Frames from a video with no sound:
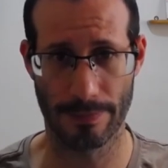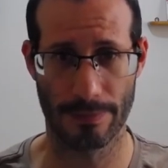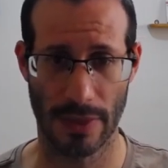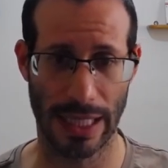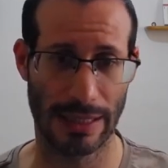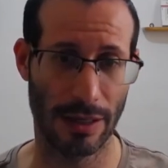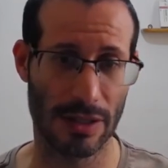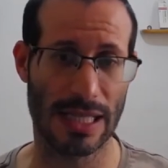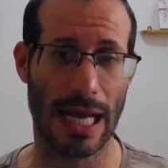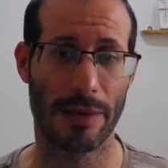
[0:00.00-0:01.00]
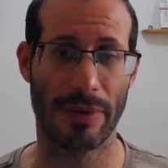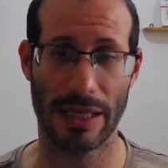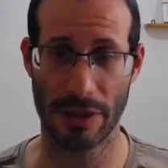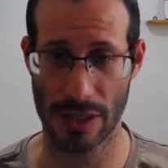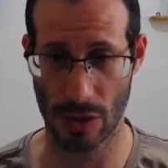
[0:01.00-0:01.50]
And here's the IP
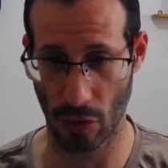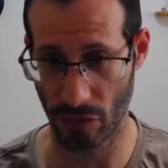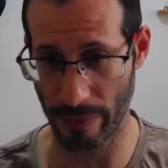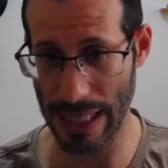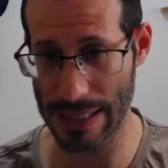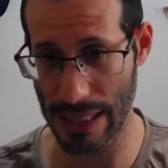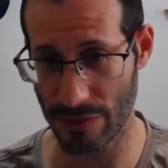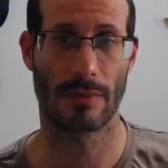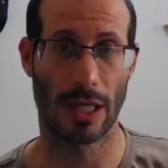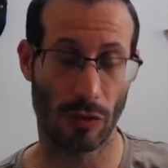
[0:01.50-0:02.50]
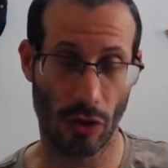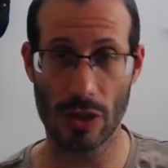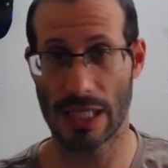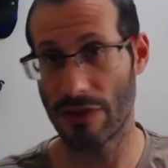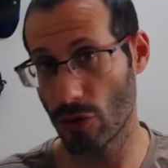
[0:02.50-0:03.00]
address of my server. And of
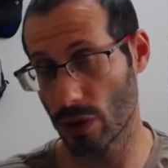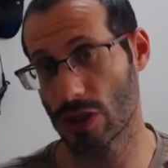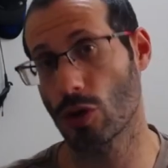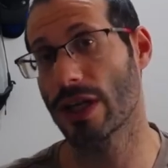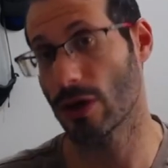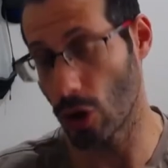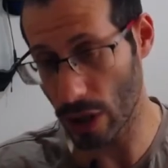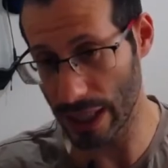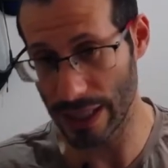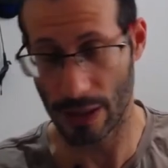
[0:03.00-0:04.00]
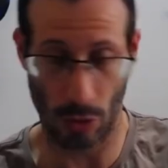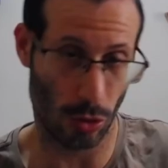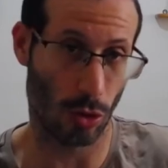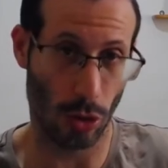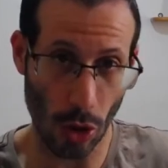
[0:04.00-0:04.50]
course, if you're installing locally on
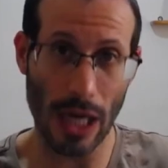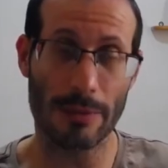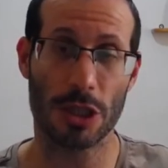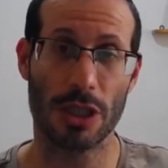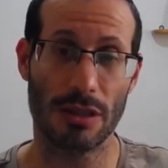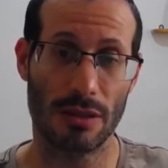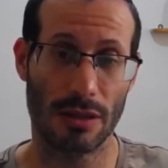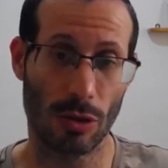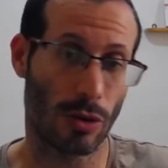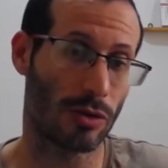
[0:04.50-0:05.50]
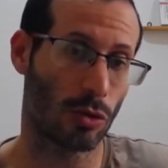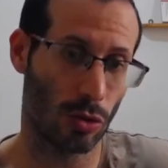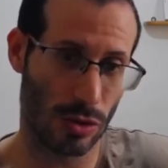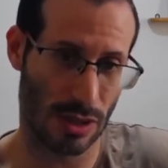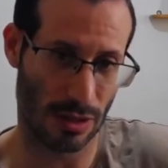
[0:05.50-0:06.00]
your local machine, you're going to
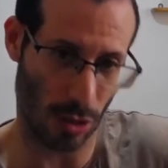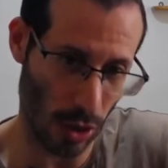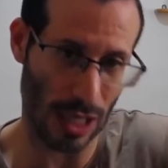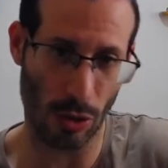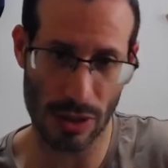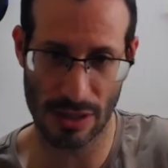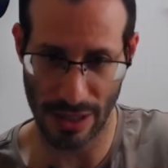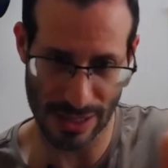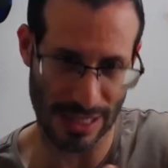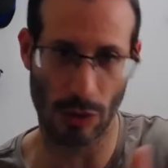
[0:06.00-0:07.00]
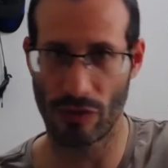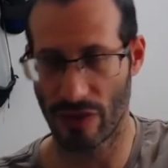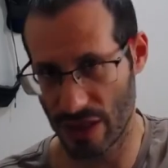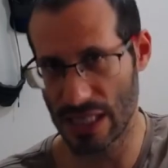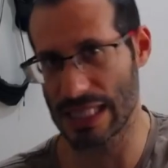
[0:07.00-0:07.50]
use localhost instead
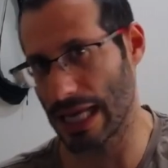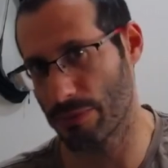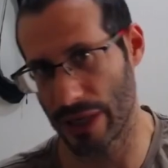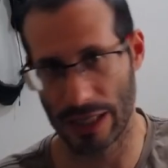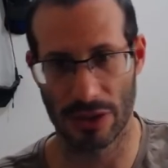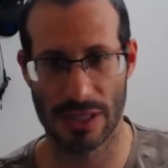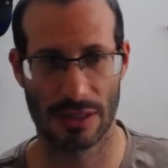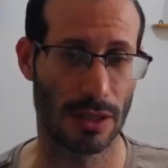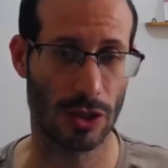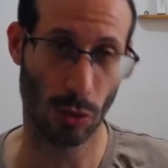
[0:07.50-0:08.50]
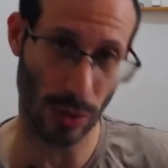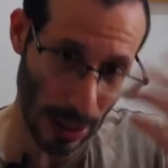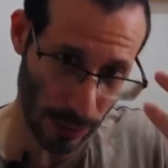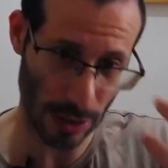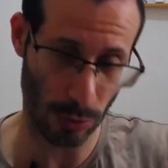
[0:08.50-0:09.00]
of this IP address. So
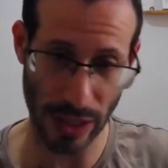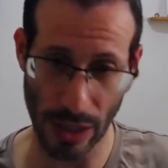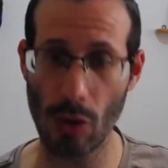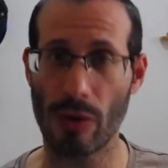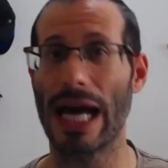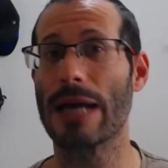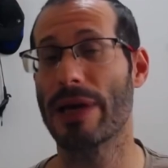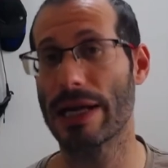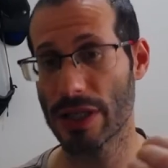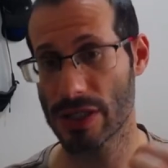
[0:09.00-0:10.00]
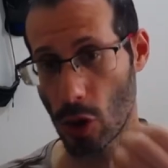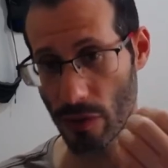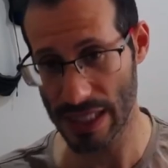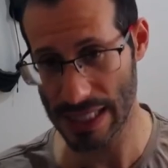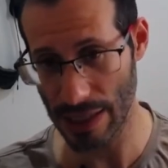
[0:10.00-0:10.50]
now that we know the IP address
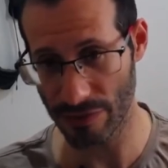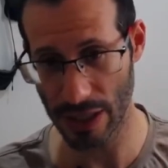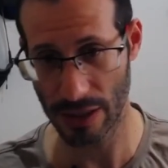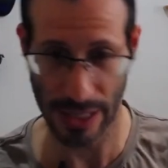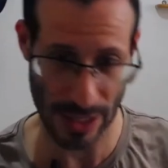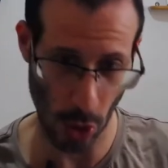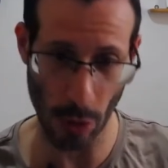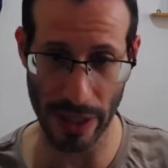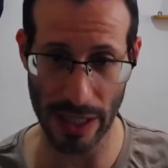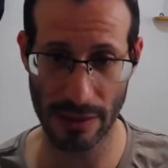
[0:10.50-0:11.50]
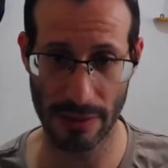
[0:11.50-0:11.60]
of the server, let's copy it.